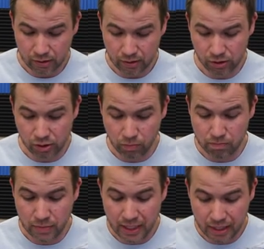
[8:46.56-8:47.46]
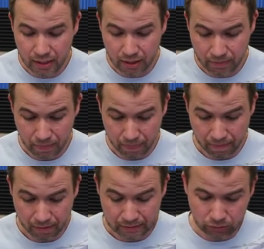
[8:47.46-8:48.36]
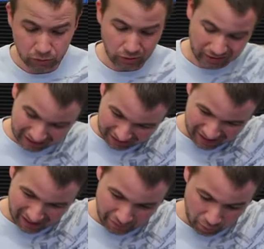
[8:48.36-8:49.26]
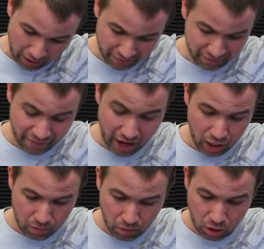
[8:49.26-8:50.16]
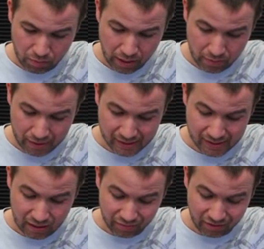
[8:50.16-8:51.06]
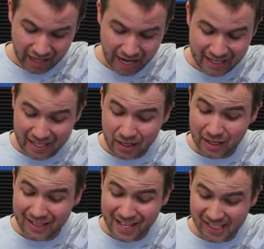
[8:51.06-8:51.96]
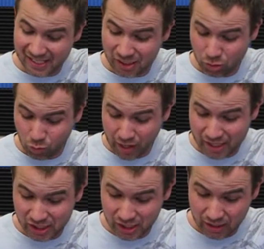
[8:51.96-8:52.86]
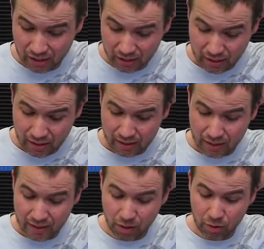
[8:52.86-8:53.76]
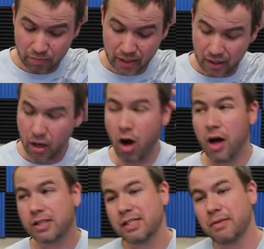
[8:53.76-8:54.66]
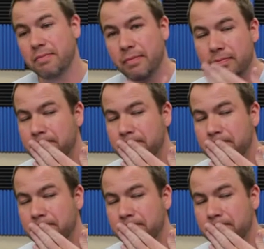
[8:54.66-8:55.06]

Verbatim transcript: They're so mean. Oof. See, if I would have Fireball maybe instead of Lightning in that situation, then that would have been awesome.